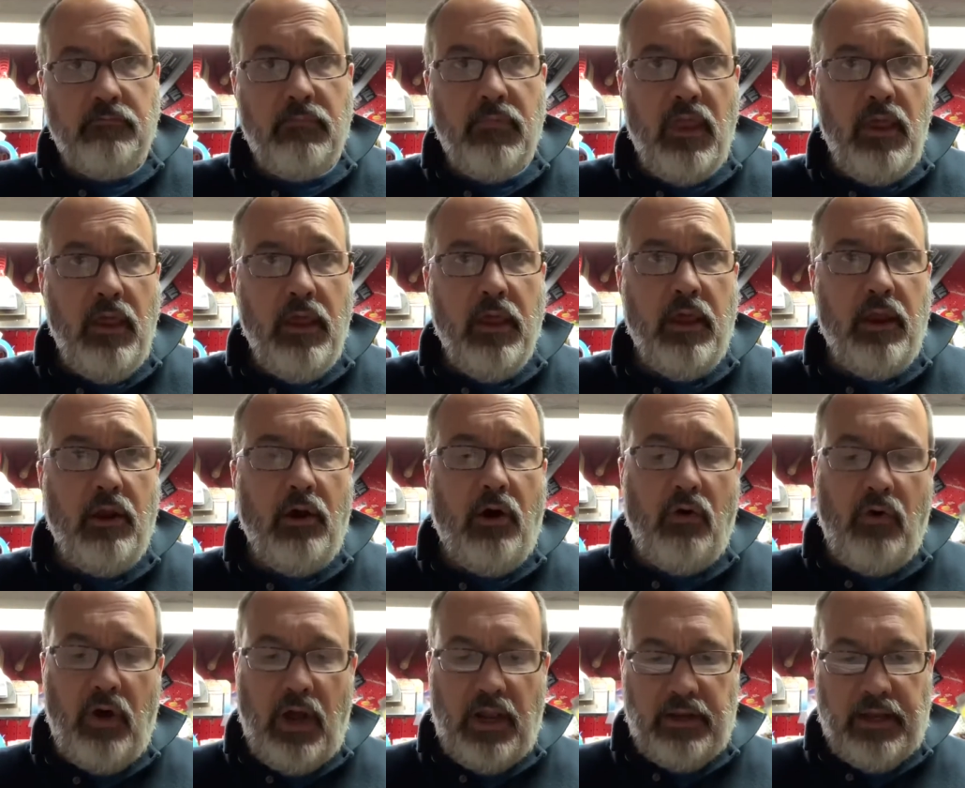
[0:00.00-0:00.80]
and
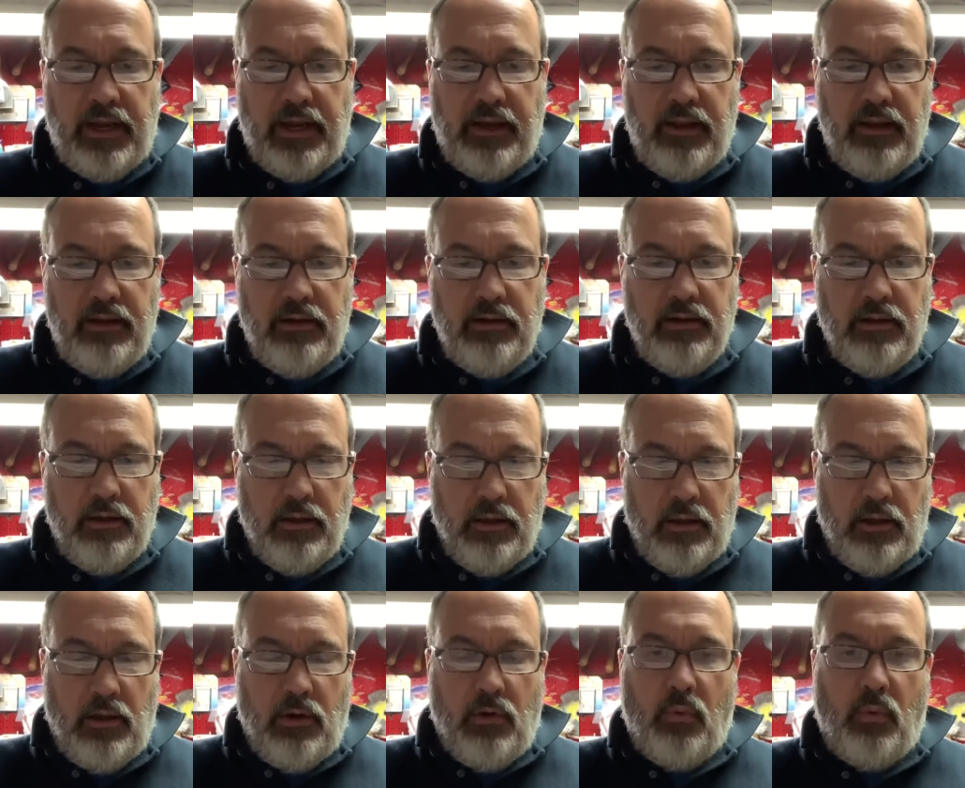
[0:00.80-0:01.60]
all I needed
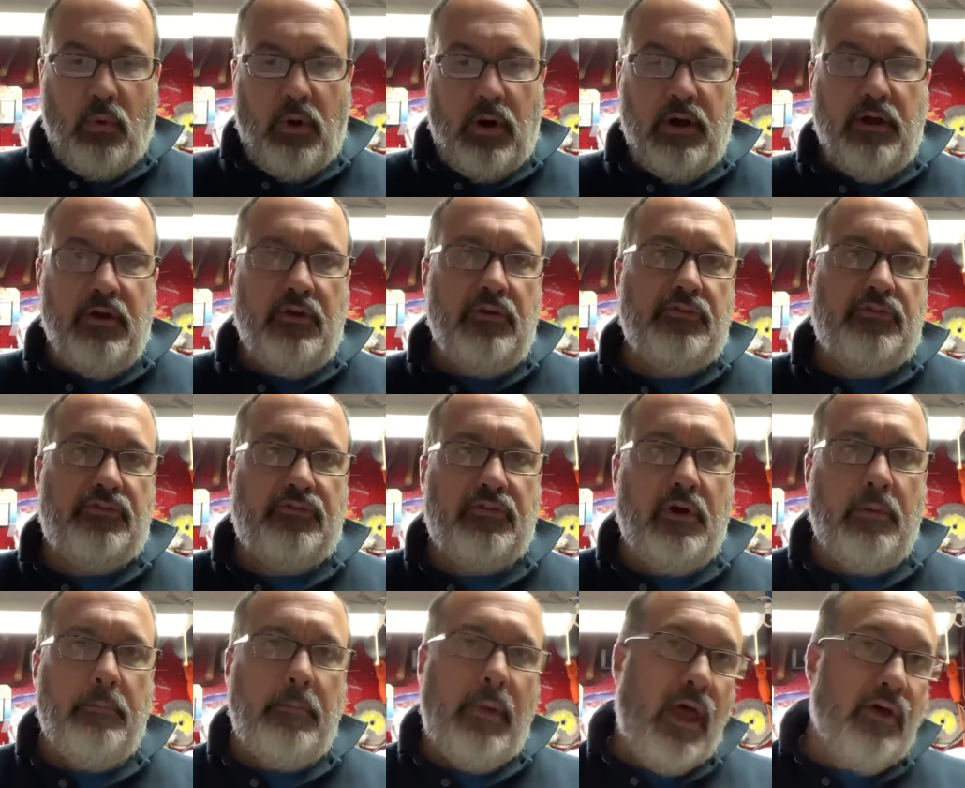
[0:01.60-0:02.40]
was
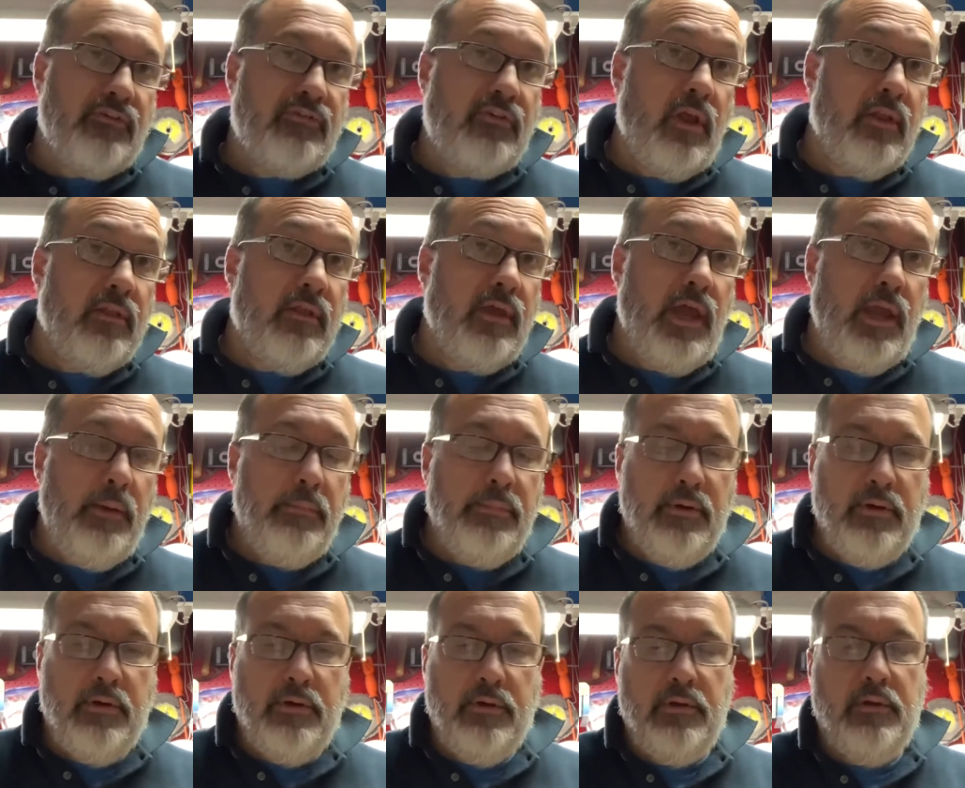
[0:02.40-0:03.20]
some masking tape,
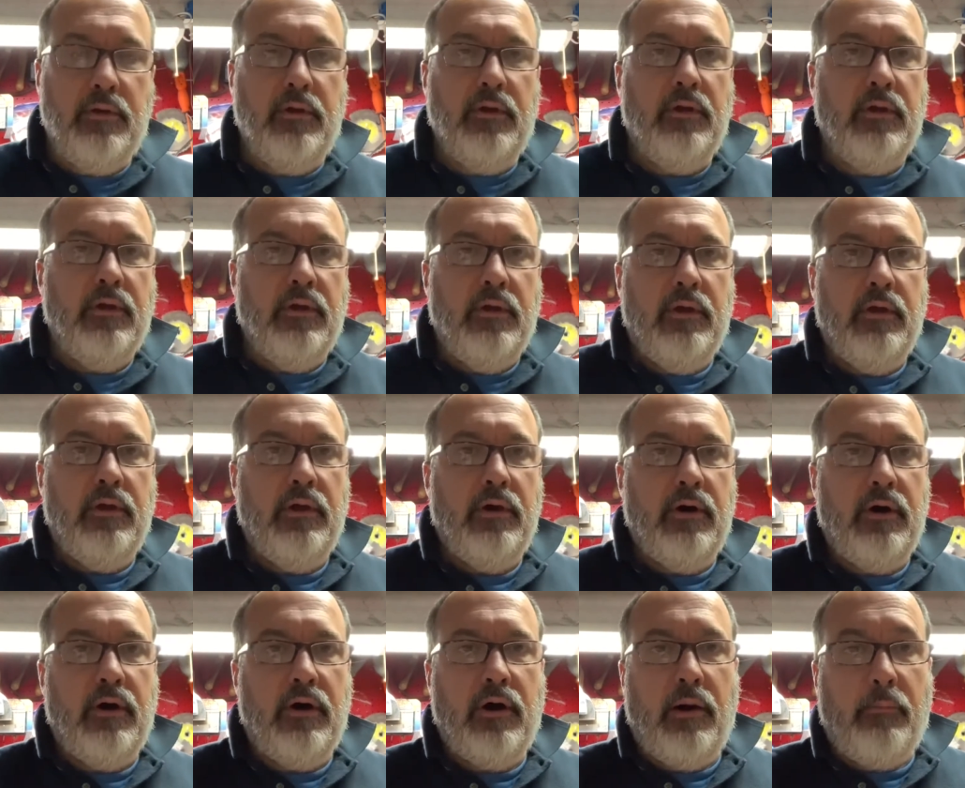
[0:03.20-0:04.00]

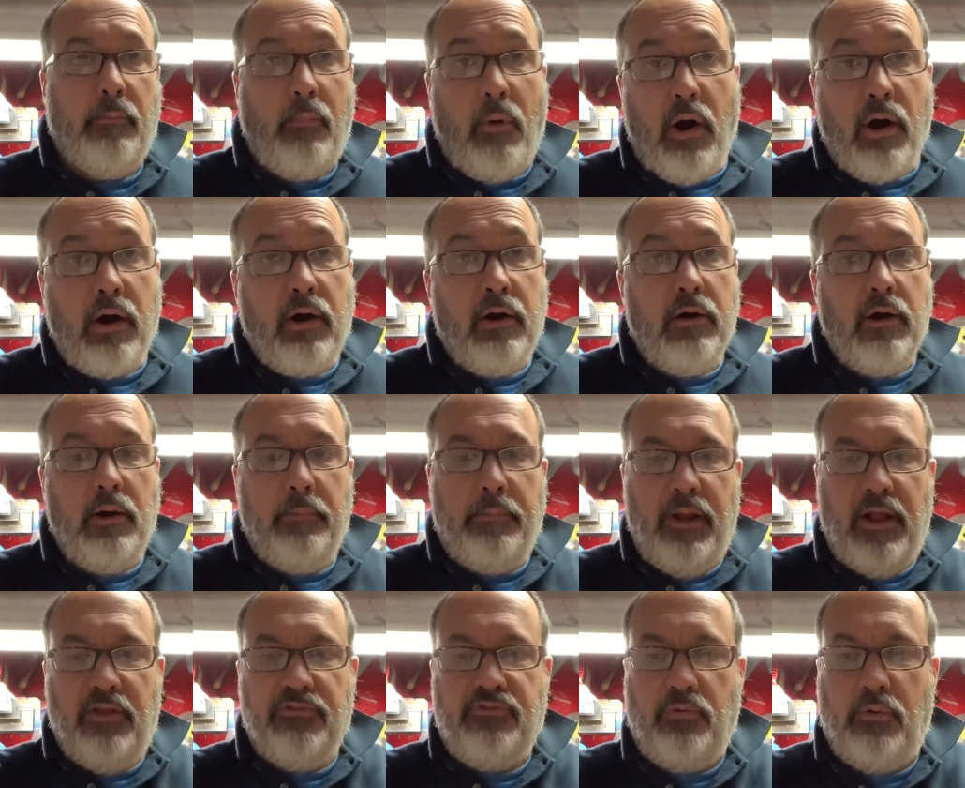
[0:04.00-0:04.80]
a marker, a
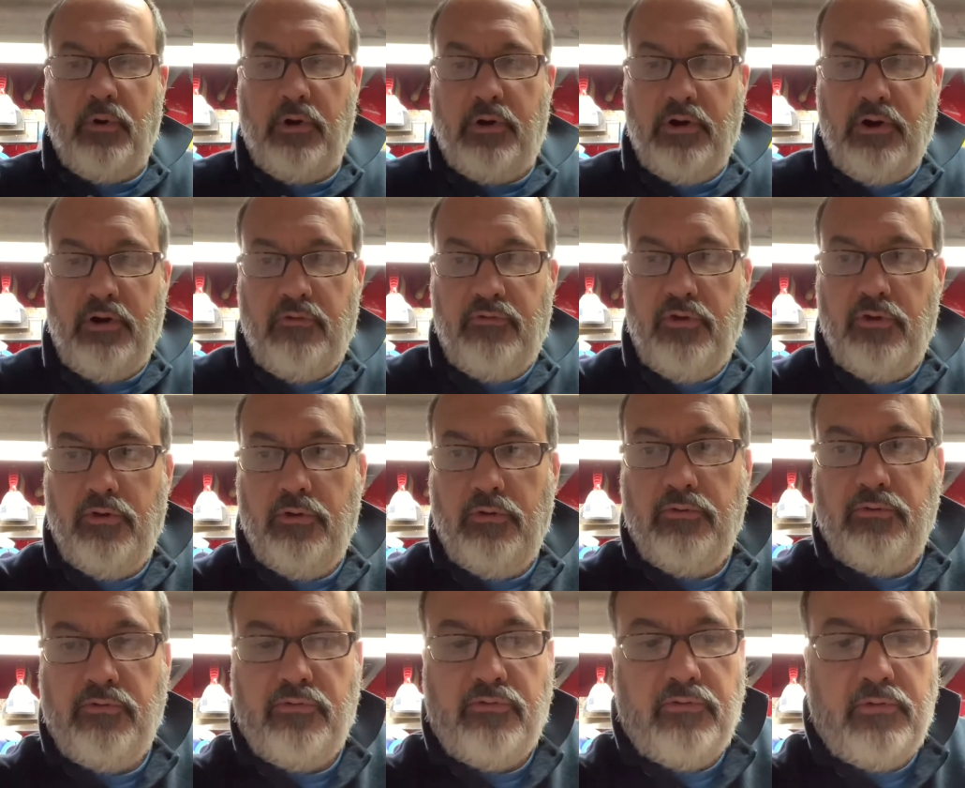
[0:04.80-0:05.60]
pencil I could have
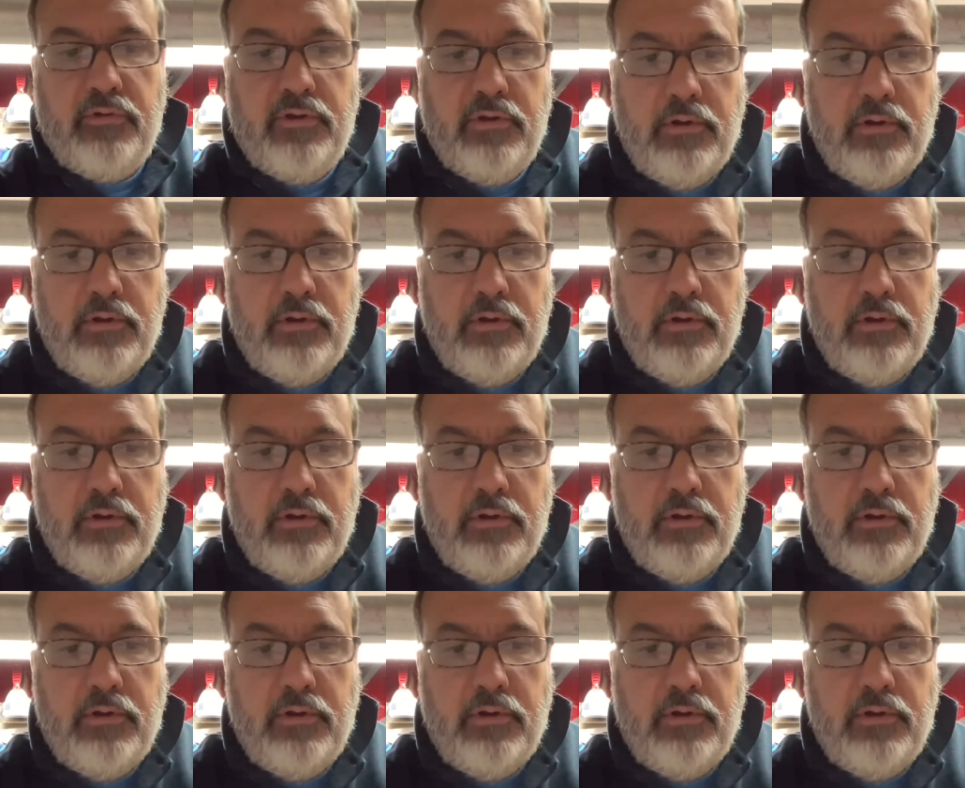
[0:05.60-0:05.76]
used,